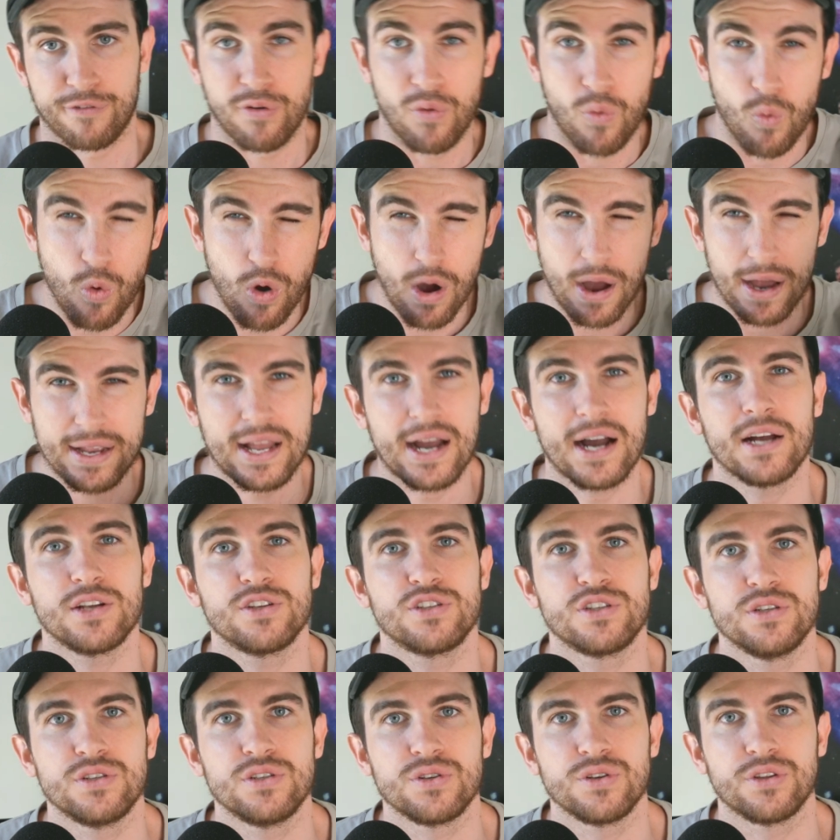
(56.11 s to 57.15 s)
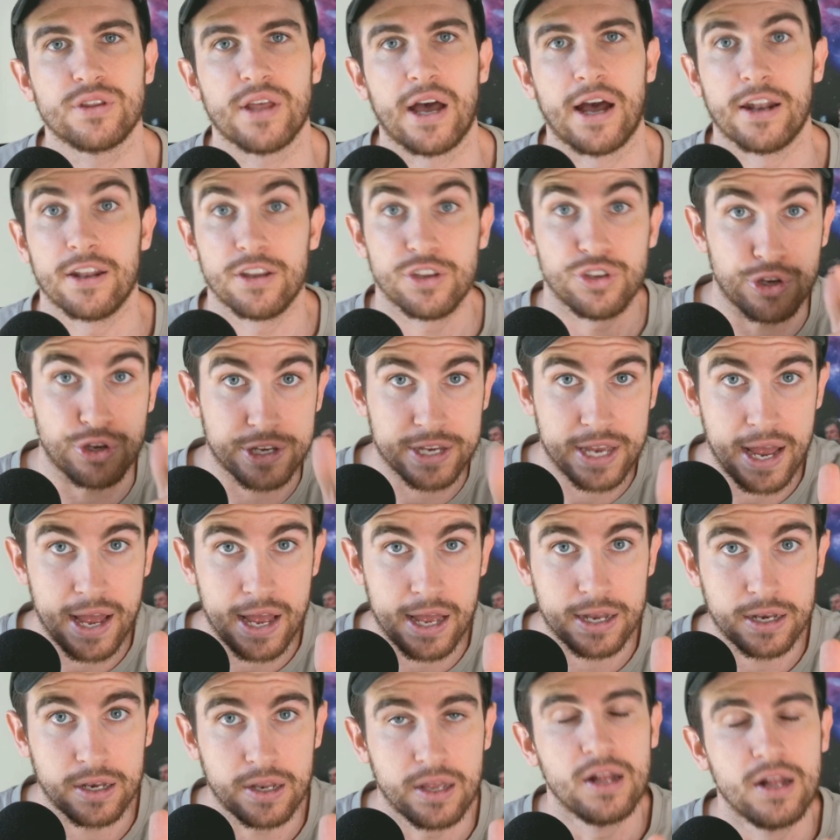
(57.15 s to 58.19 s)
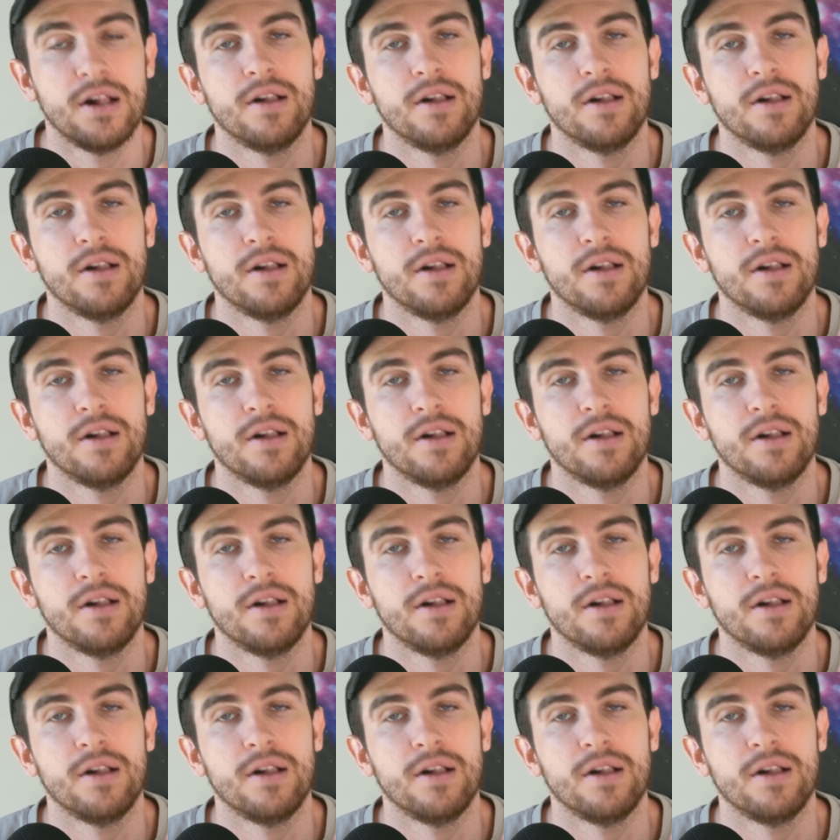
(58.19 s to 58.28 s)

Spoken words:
Why can't you do that? You can.